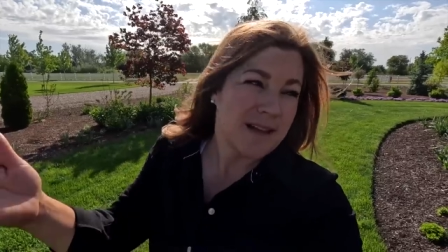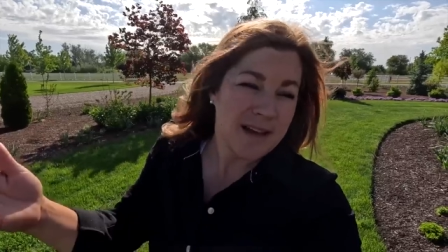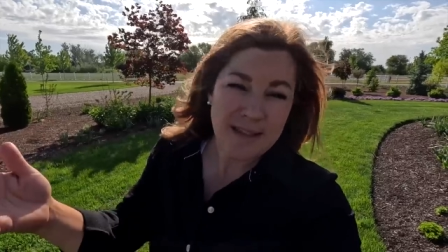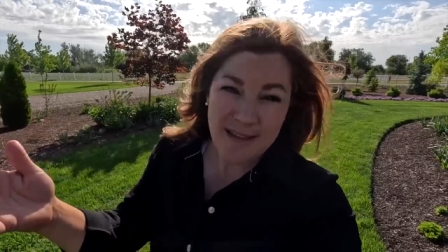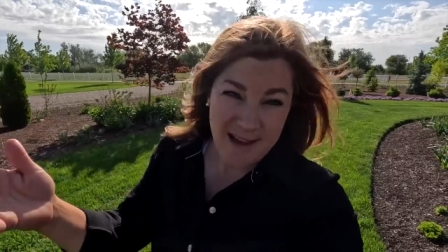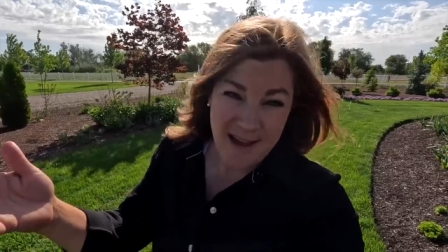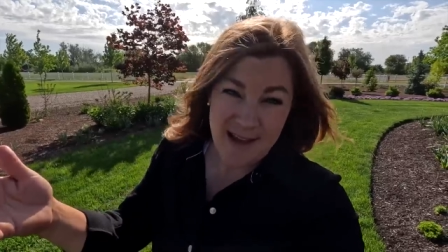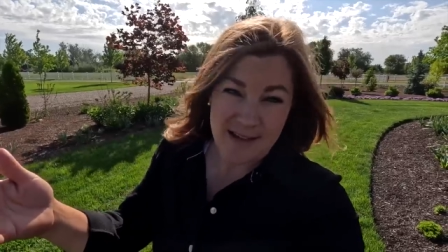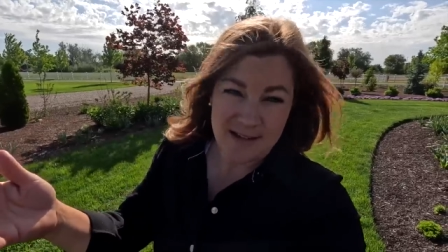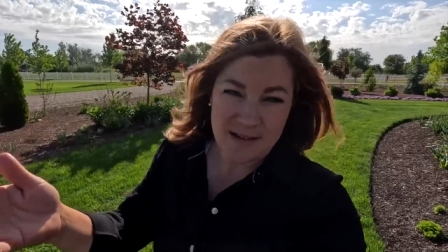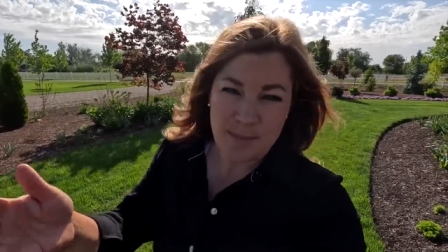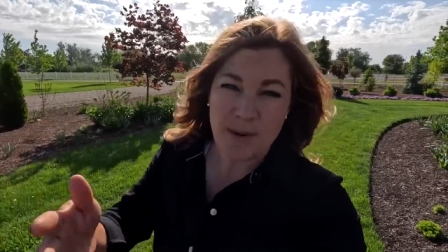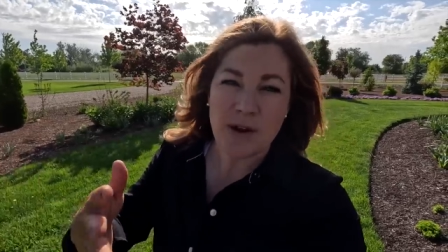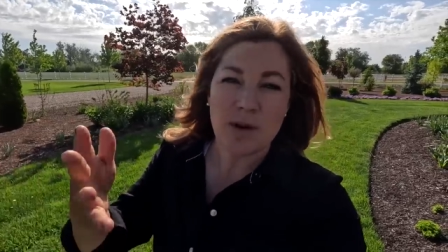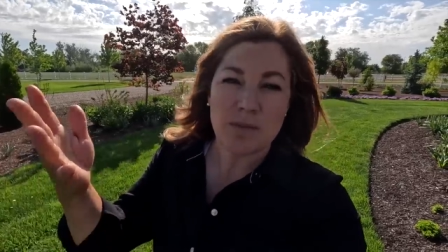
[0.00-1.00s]
in the end,
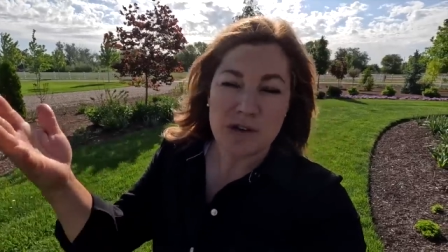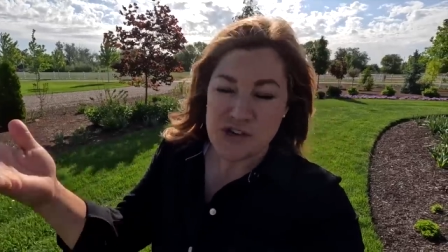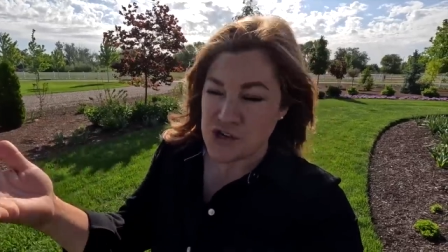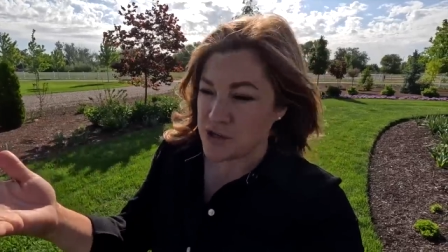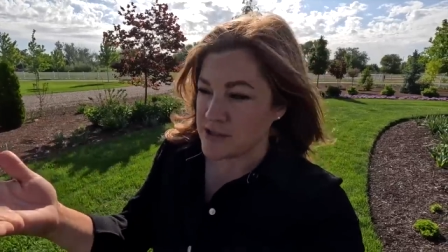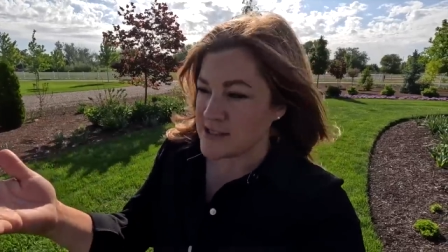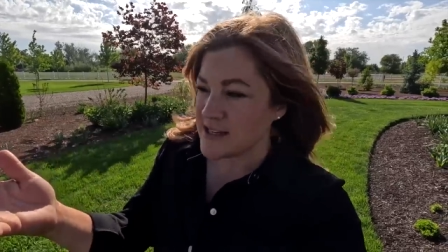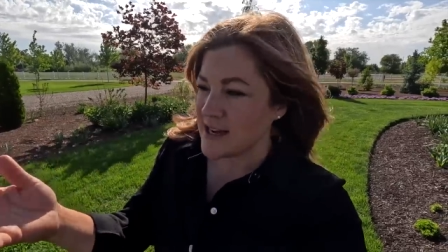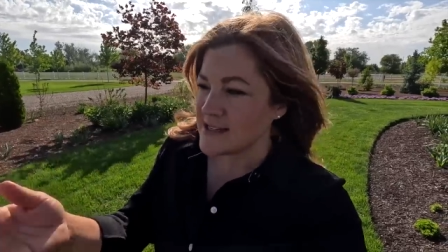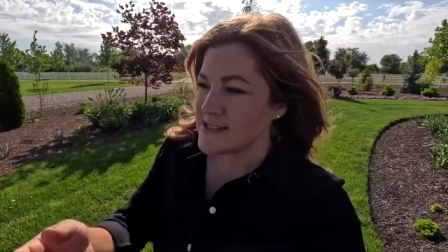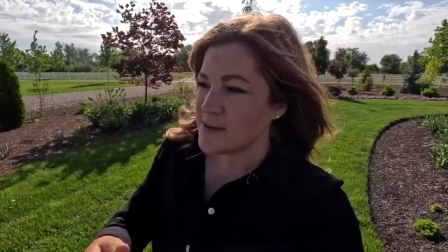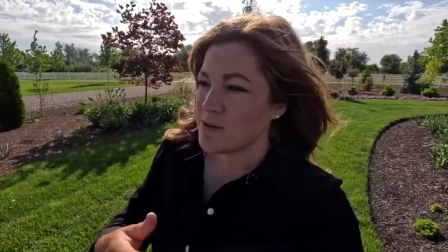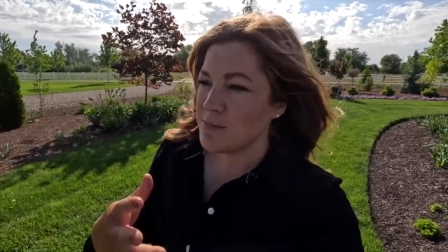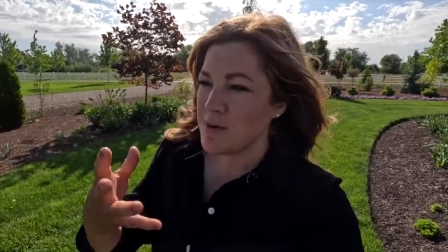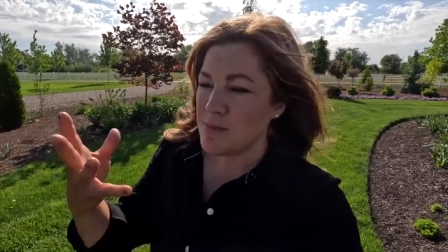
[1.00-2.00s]
a bigger mature size
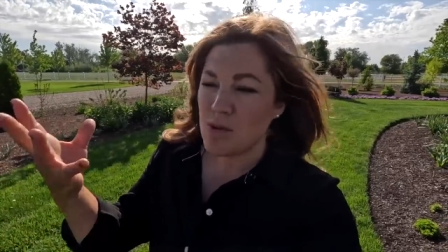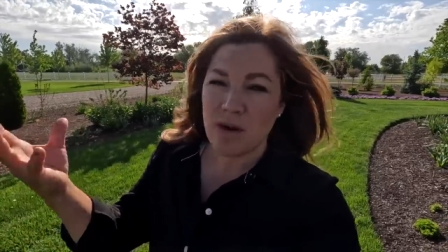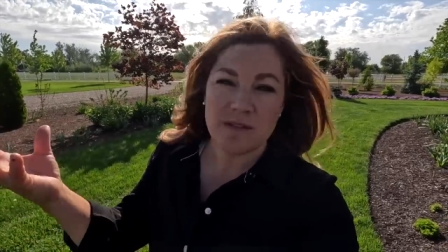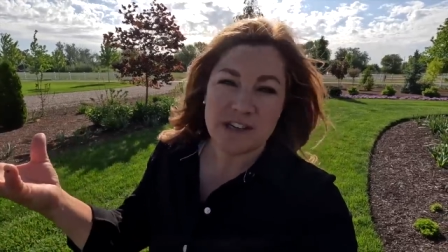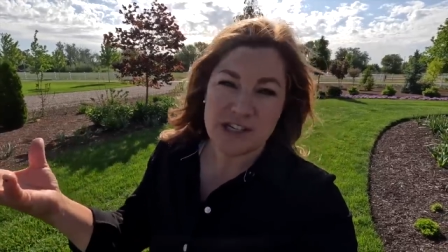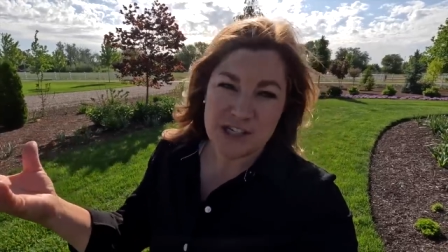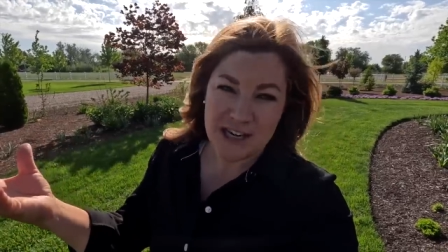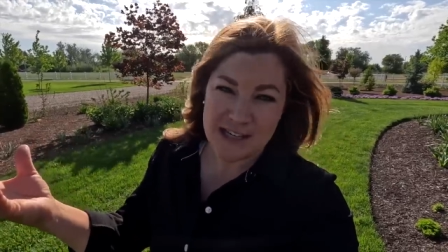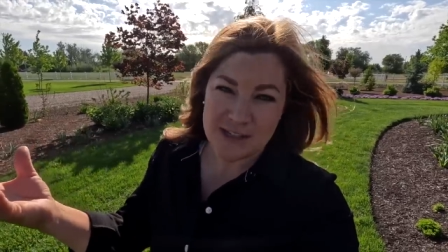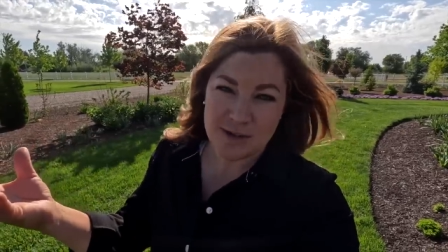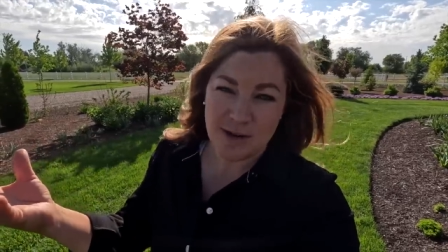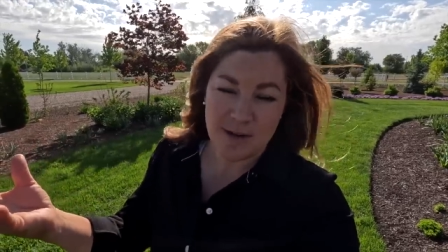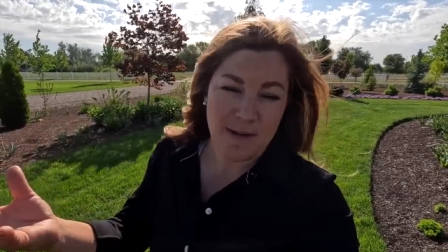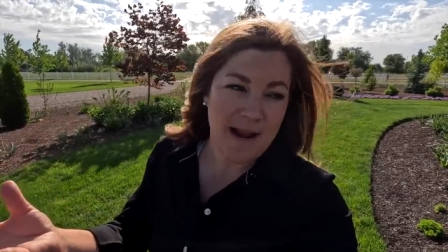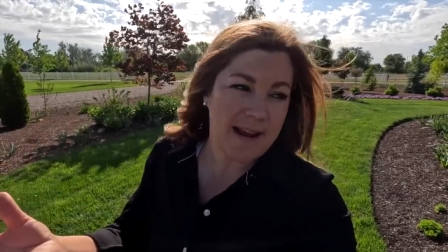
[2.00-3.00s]
that will be more of a shade
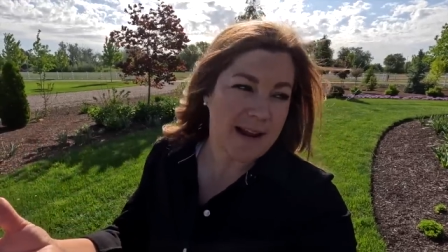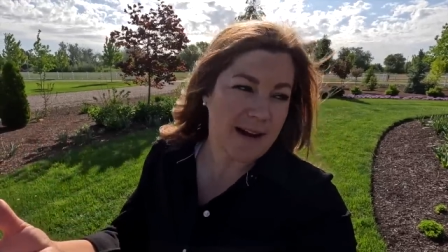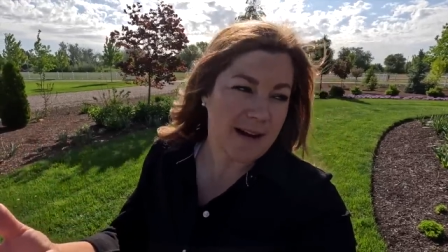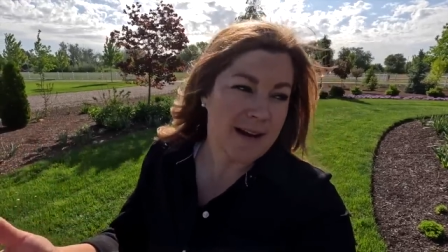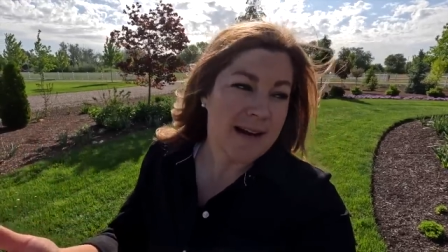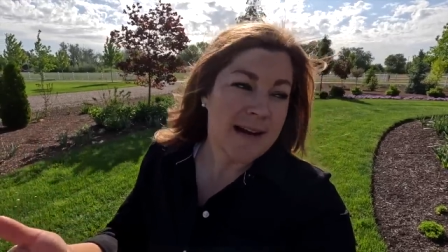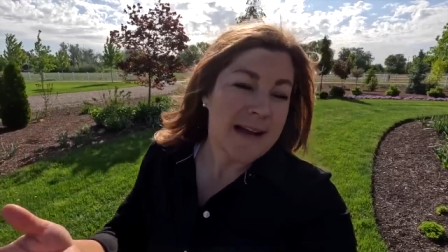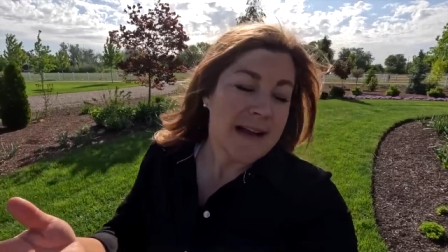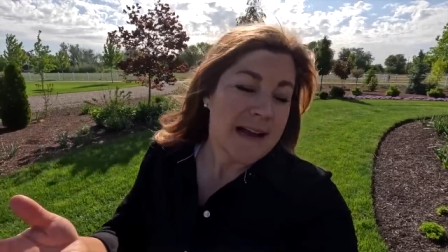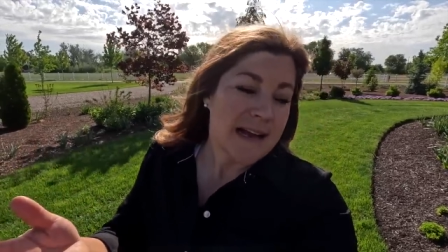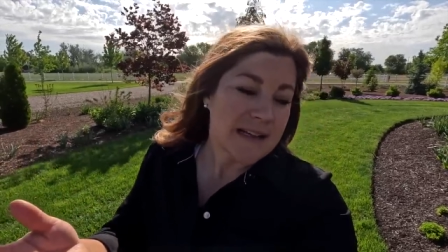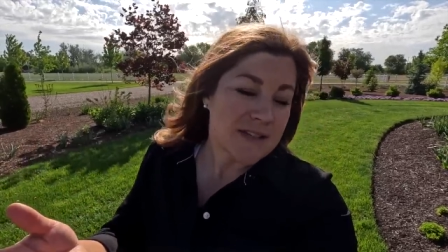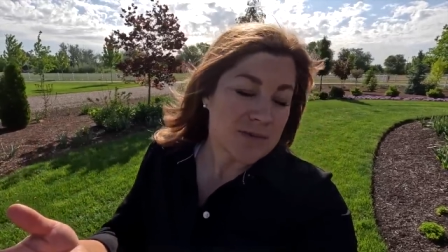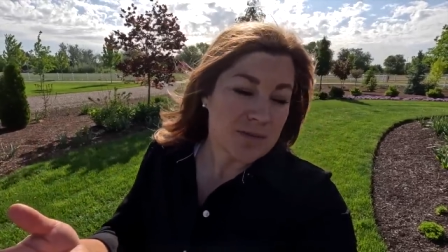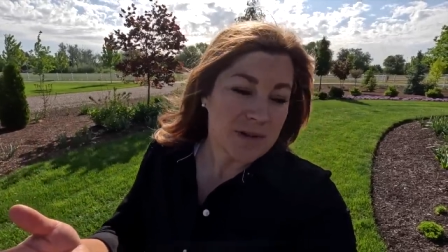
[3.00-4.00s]
tree right here.
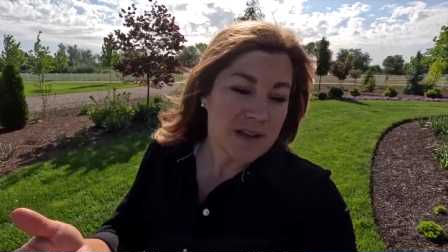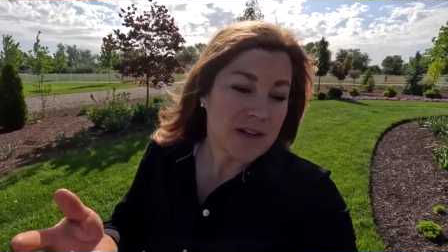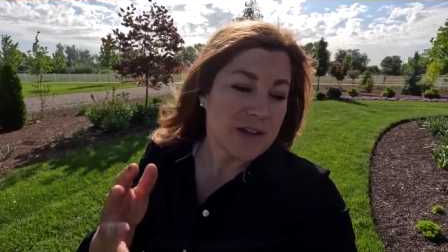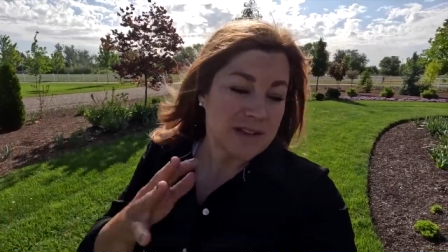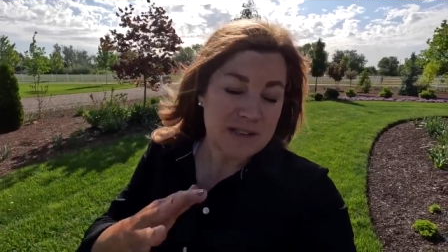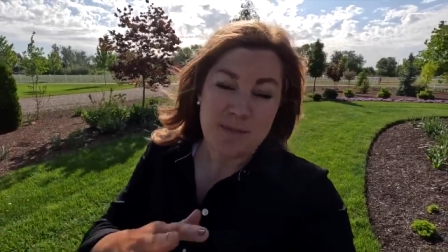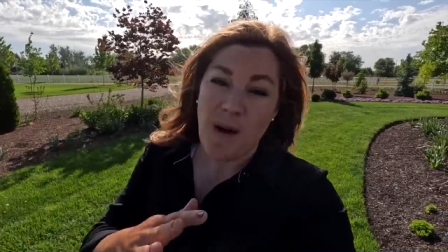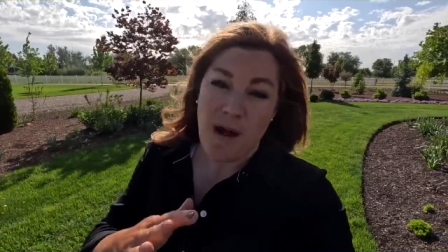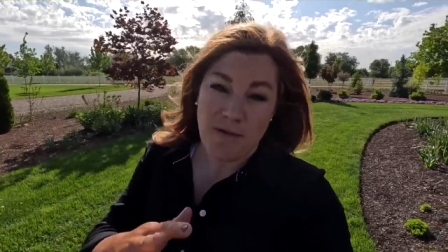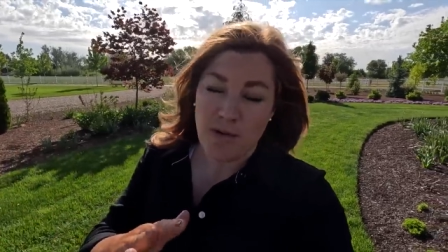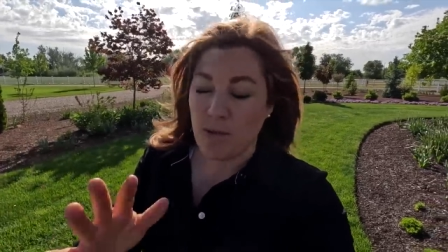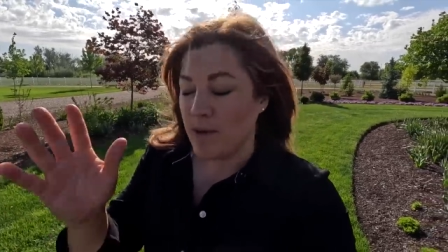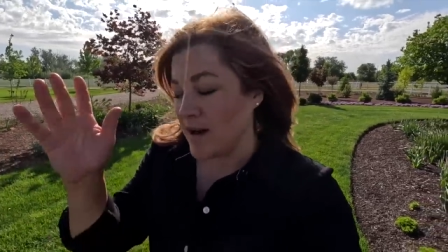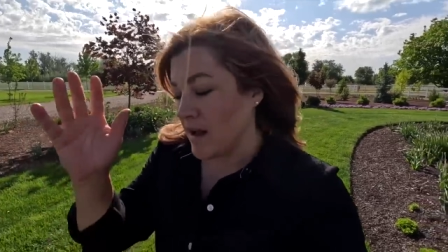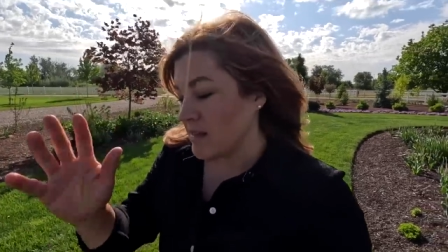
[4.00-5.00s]
It's a really good spot
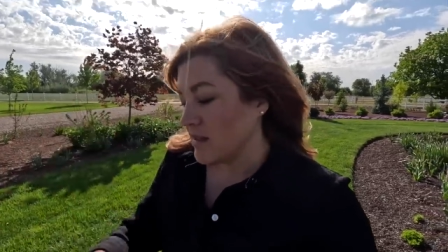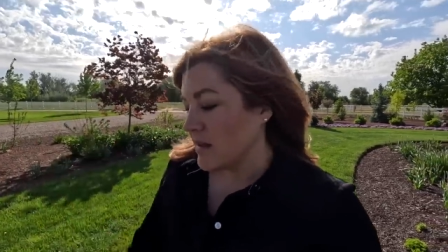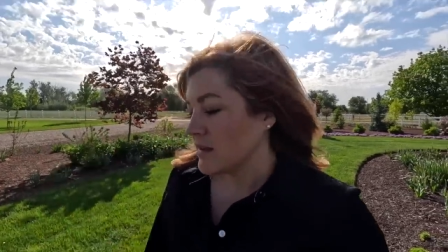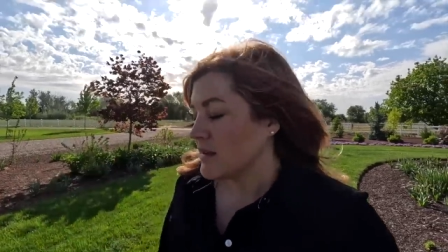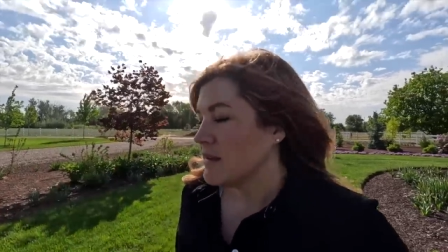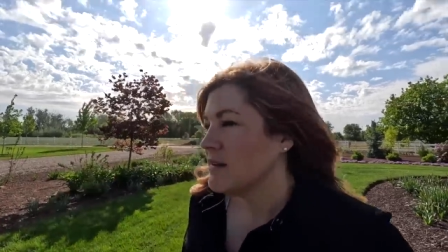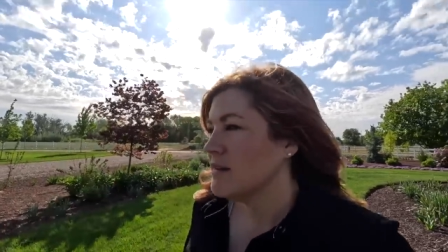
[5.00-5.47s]
for one, I think.